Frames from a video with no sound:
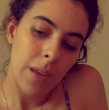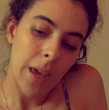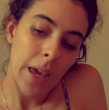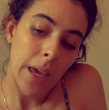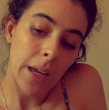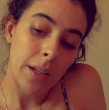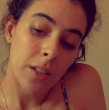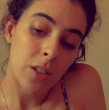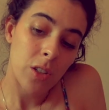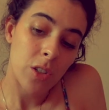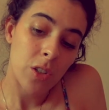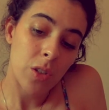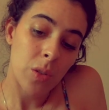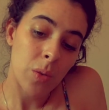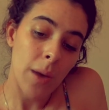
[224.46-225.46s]
And
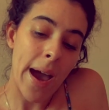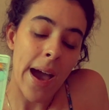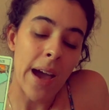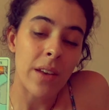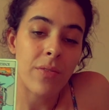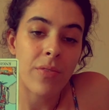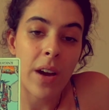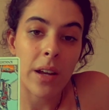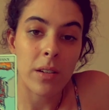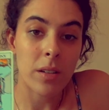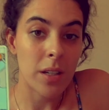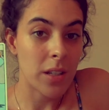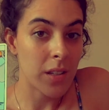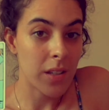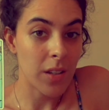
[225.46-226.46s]
to add final
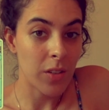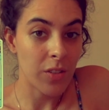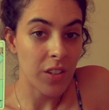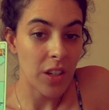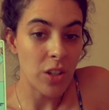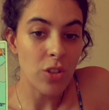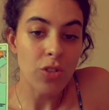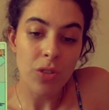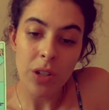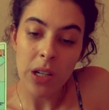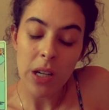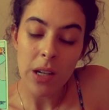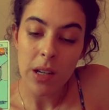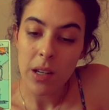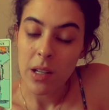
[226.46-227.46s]
insult to
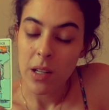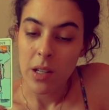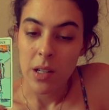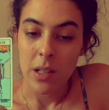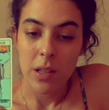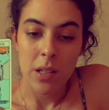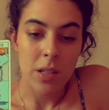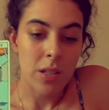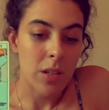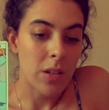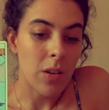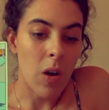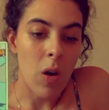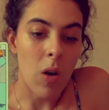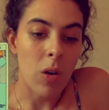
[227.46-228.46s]
injury, this
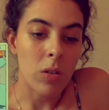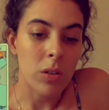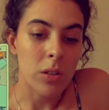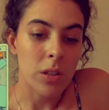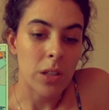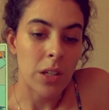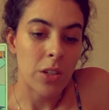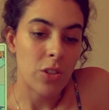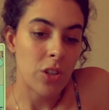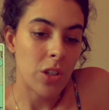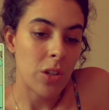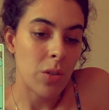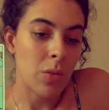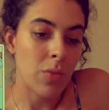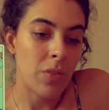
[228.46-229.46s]
could all lead to
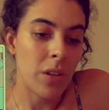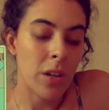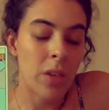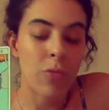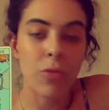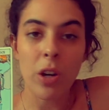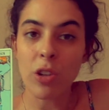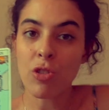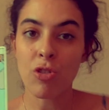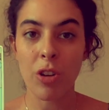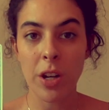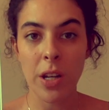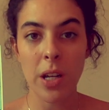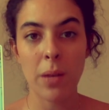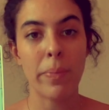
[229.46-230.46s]
you feeling
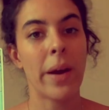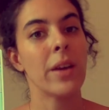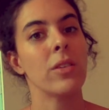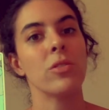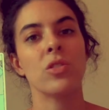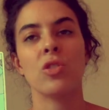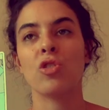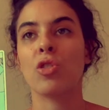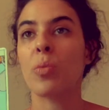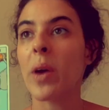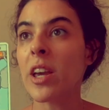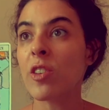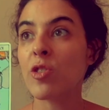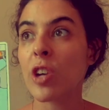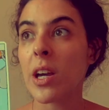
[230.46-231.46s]
frustrated by your
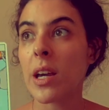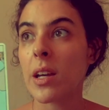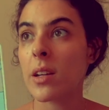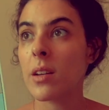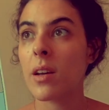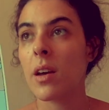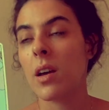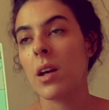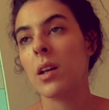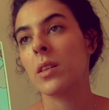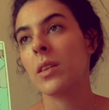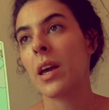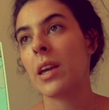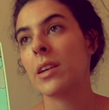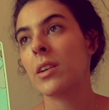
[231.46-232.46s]
situation,
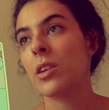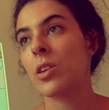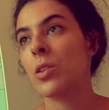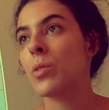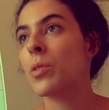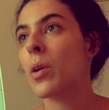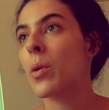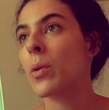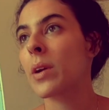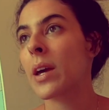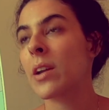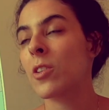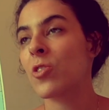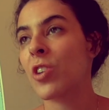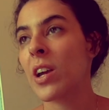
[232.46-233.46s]
like you don't
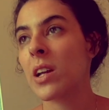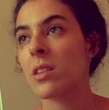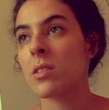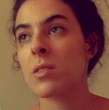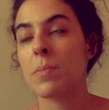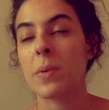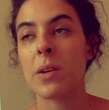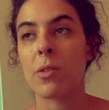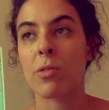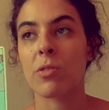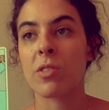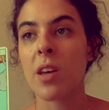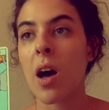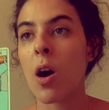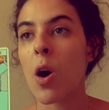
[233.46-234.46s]
get a chance to be
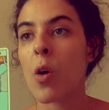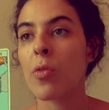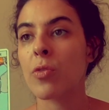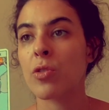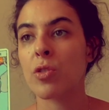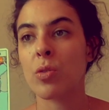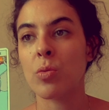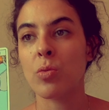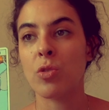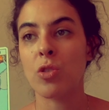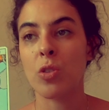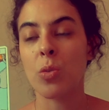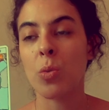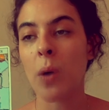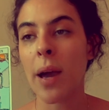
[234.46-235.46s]
yourself, to
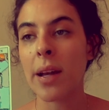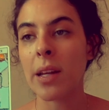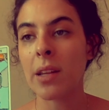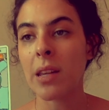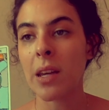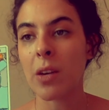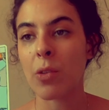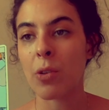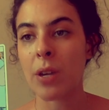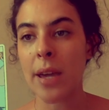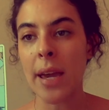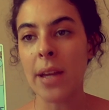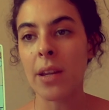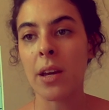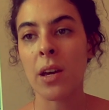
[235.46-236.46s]
do anything
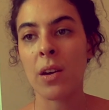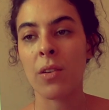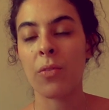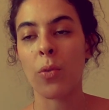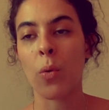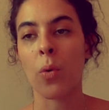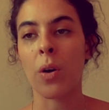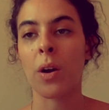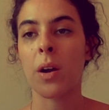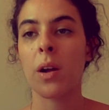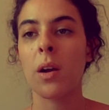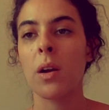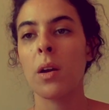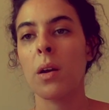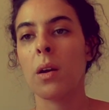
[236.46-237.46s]
creative
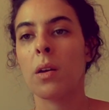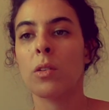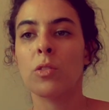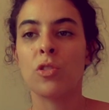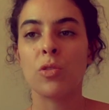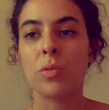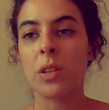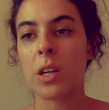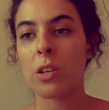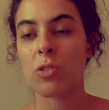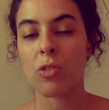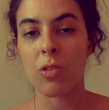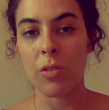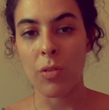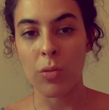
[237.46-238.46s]
or do
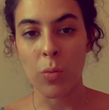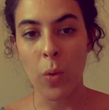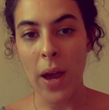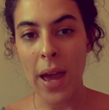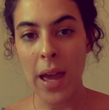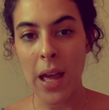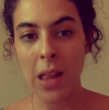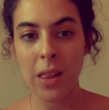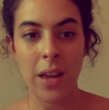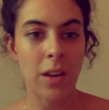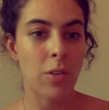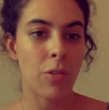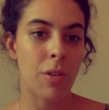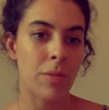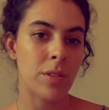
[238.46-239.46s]
things your own way,
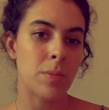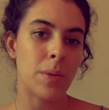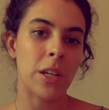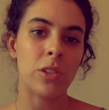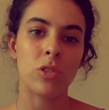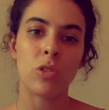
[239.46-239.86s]
like you're always being